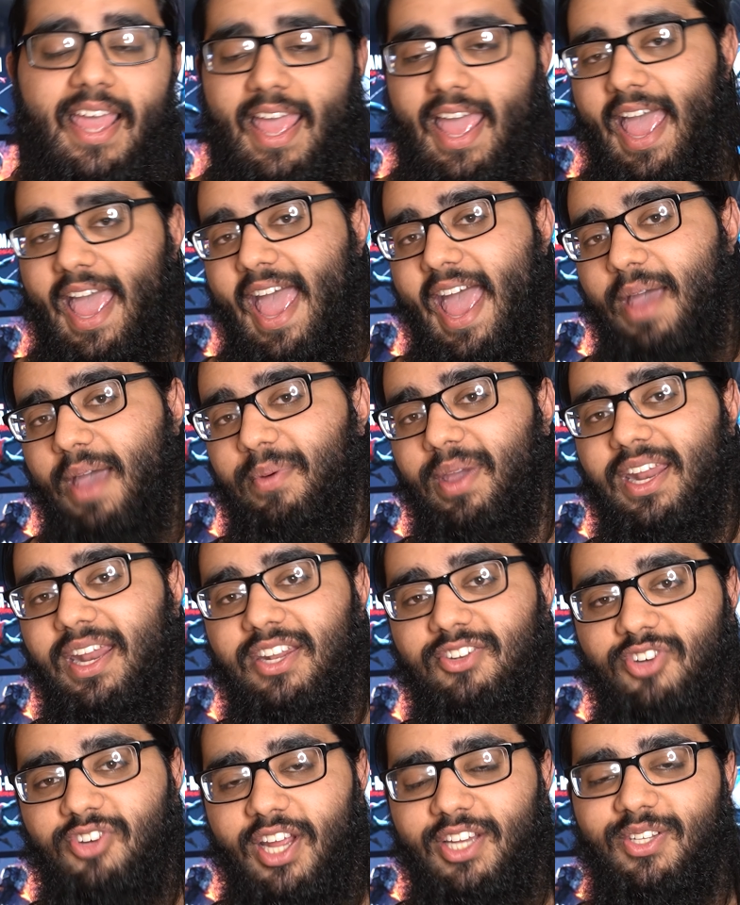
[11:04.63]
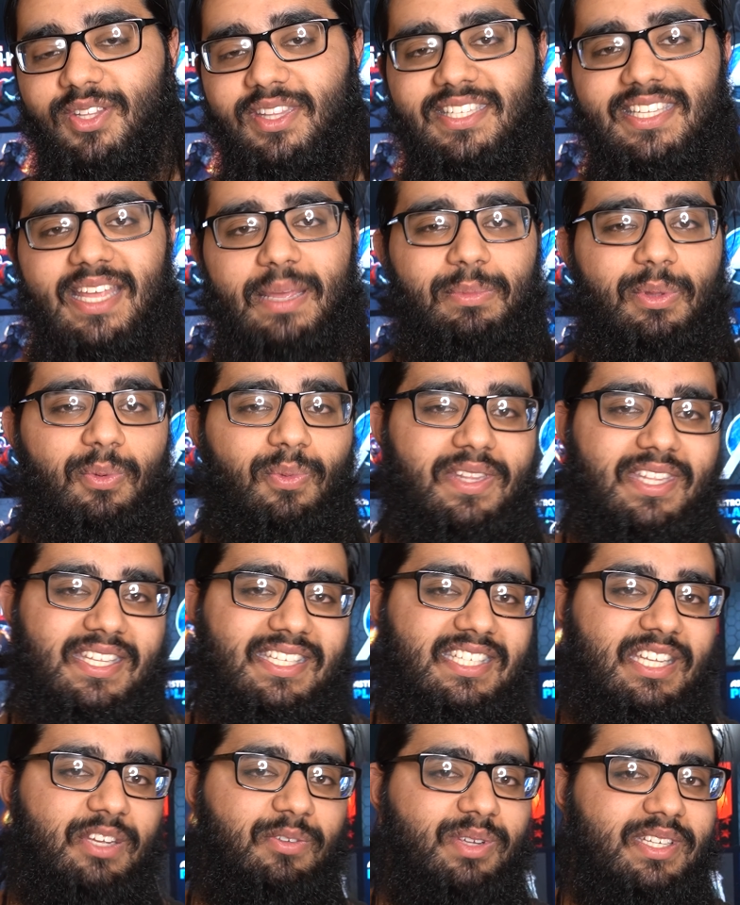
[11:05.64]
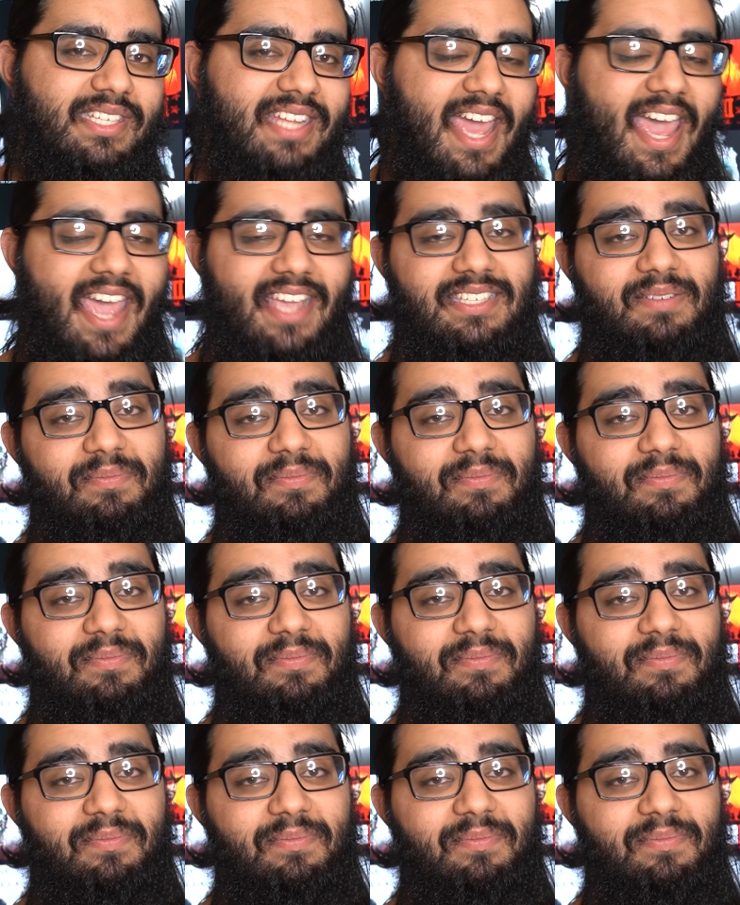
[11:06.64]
And we're going to try to do the same thing with the Series X,